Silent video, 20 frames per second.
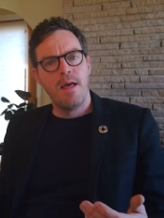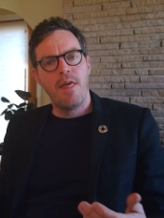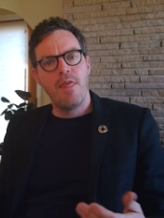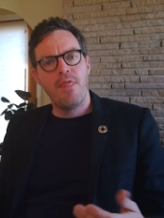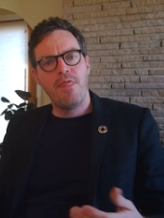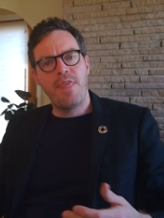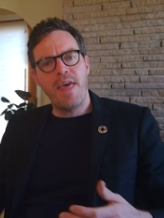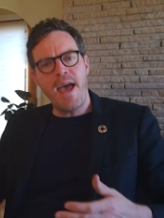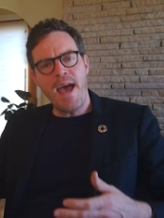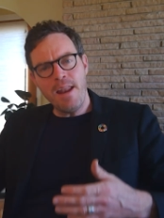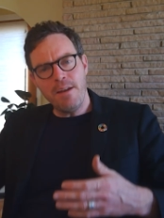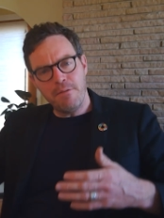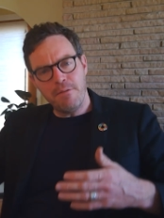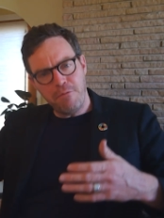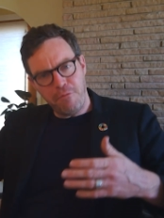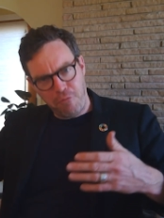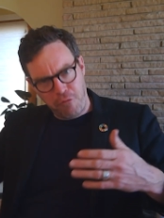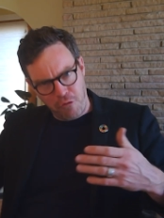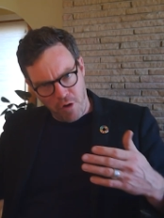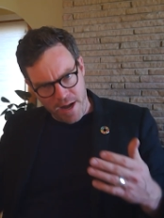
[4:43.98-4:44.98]
that
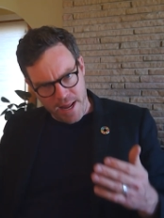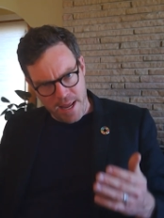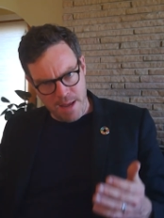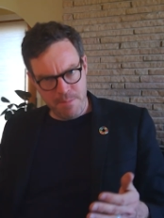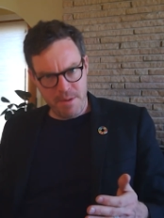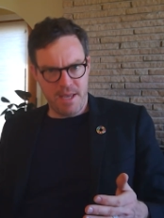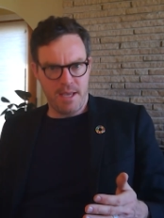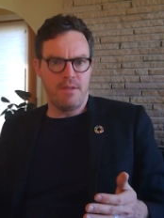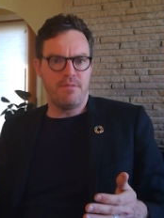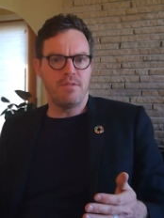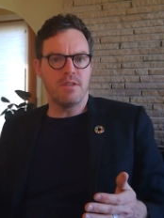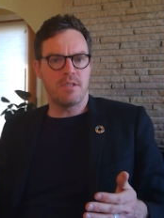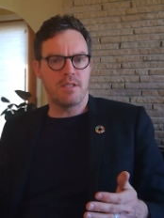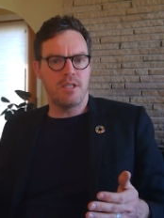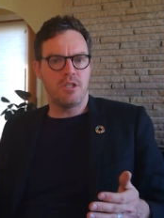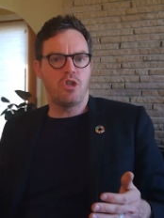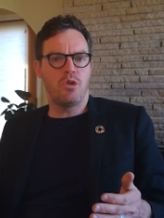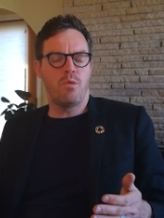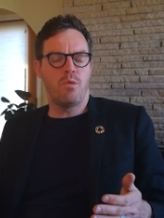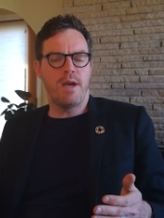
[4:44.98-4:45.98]
framing of the
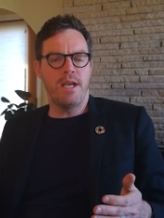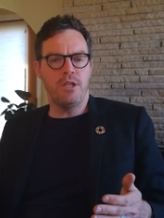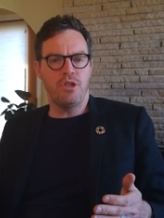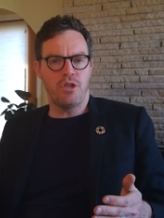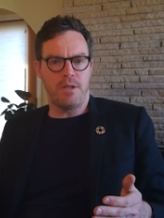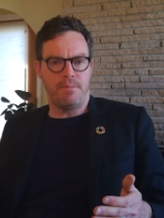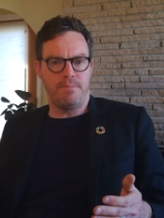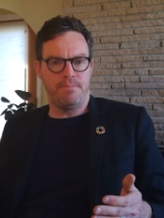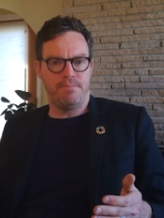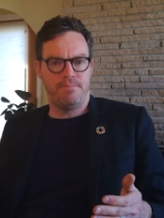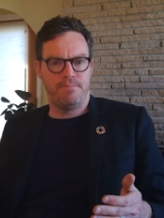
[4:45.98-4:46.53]
situation,